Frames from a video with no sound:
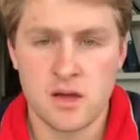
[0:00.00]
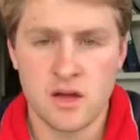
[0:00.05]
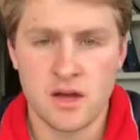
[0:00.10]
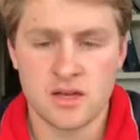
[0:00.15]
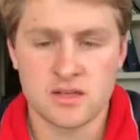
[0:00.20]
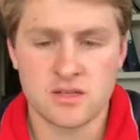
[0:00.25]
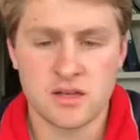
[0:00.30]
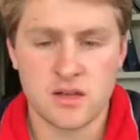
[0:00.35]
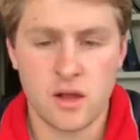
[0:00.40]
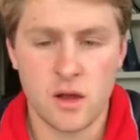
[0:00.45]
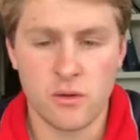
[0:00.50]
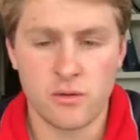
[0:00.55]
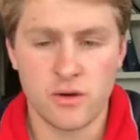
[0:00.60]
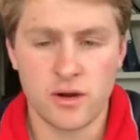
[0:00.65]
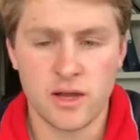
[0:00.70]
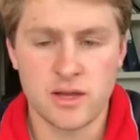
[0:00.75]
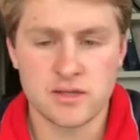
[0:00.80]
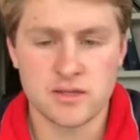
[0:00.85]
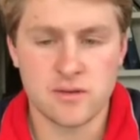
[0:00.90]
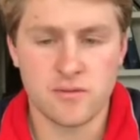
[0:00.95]
A slow
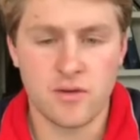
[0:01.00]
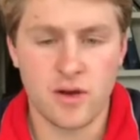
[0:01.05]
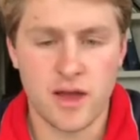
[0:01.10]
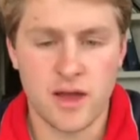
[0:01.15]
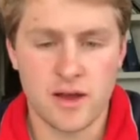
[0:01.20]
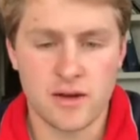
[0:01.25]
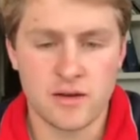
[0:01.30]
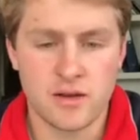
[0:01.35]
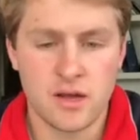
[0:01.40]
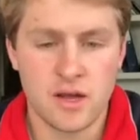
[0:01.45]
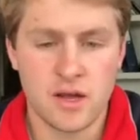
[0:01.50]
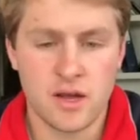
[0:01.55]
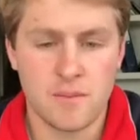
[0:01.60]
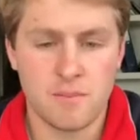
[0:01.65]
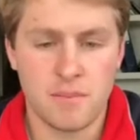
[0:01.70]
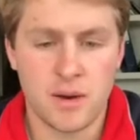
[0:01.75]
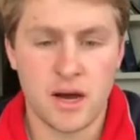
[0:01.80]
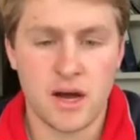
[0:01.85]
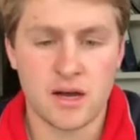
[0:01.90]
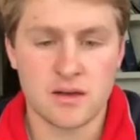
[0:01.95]
release of land and
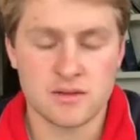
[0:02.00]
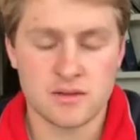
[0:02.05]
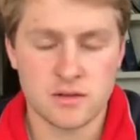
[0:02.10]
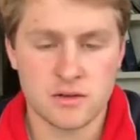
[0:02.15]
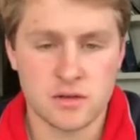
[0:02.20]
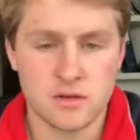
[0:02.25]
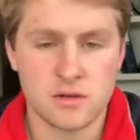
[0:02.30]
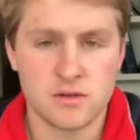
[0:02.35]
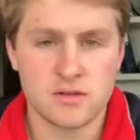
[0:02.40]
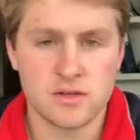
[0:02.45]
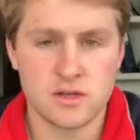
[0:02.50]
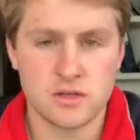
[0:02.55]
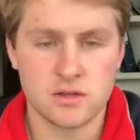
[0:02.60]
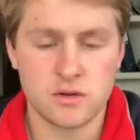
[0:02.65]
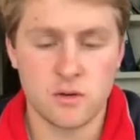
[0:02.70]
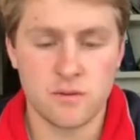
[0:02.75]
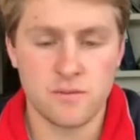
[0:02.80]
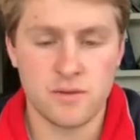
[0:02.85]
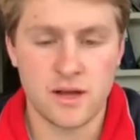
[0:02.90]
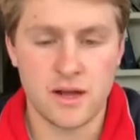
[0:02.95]
past usage
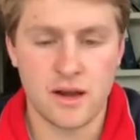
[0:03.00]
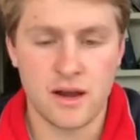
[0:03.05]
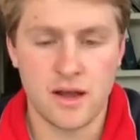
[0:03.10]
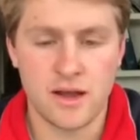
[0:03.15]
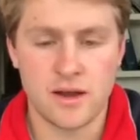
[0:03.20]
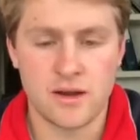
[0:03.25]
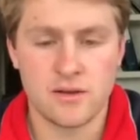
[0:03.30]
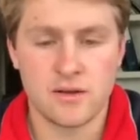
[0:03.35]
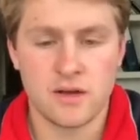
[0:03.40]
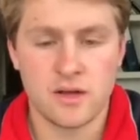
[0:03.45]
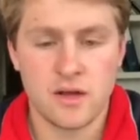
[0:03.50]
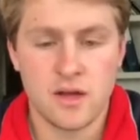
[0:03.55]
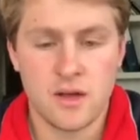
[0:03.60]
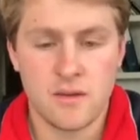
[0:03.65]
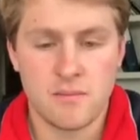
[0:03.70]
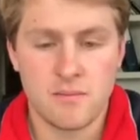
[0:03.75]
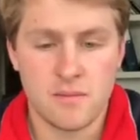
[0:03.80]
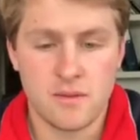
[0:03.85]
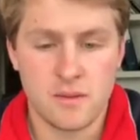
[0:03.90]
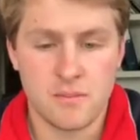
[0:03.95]
of that land
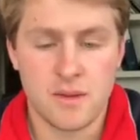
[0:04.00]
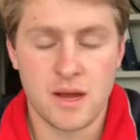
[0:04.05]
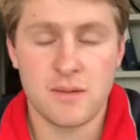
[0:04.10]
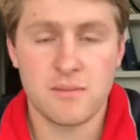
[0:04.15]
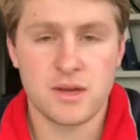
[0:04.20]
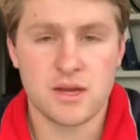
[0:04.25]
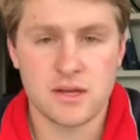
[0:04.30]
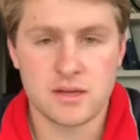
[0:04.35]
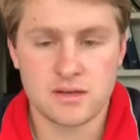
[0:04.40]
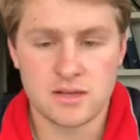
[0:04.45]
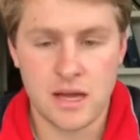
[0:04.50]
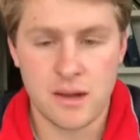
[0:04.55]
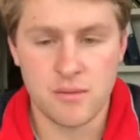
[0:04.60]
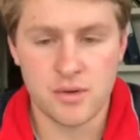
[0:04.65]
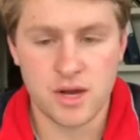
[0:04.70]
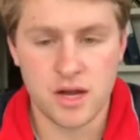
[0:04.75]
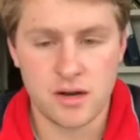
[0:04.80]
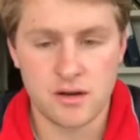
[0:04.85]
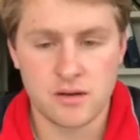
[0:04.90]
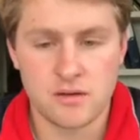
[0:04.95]
that may be
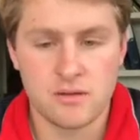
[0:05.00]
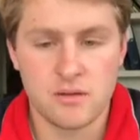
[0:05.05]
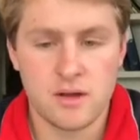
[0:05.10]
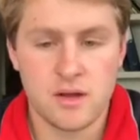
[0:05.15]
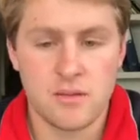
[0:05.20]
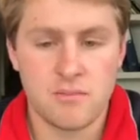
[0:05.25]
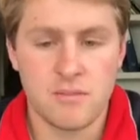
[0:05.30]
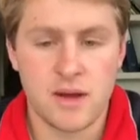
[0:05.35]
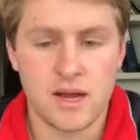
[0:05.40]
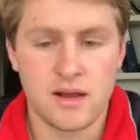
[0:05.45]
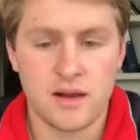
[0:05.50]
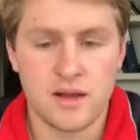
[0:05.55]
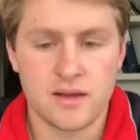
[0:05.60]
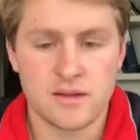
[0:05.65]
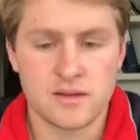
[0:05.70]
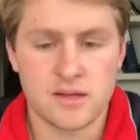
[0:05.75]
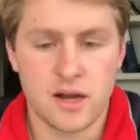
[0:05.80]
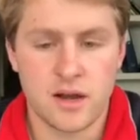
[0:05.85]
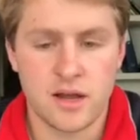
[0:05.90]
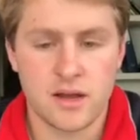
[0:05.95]
contaminated may
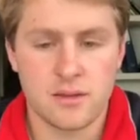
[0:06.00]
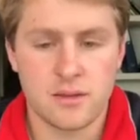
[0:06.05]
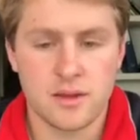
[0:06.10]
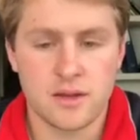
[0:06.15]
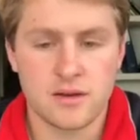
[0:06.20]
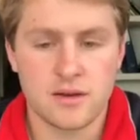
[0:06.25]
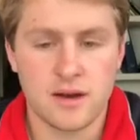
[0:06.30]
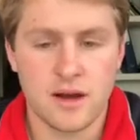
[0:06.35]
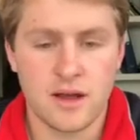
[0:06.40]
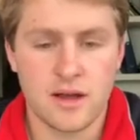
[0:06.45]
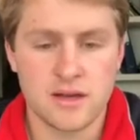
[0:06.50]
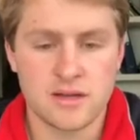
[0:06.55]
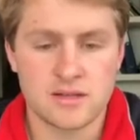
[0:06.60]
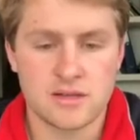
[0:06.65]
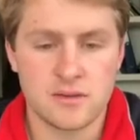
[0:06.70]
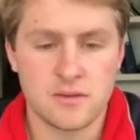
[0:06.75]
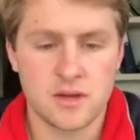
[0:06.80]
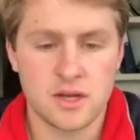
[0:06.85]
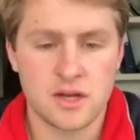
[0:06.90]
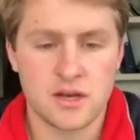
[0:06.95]
lead to lengthy delays
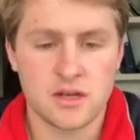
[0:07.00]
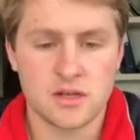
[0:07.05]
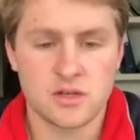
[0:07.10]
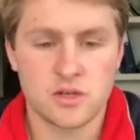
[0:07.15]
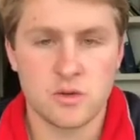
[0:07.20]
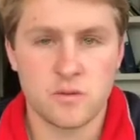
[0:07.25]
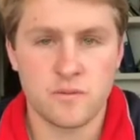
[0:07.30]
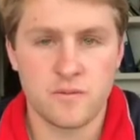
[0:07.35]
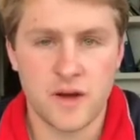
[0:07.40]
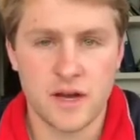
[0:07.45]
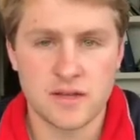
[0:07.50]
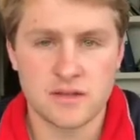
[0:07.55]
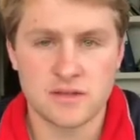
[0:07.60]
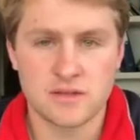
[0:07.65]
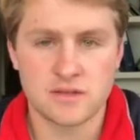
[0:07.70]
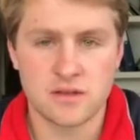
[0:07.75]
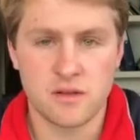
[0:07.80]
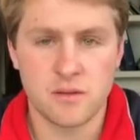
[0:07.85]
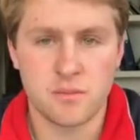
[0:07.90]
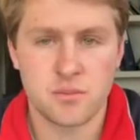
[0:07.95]
in the initial phases
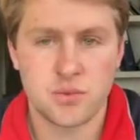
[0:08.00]
of the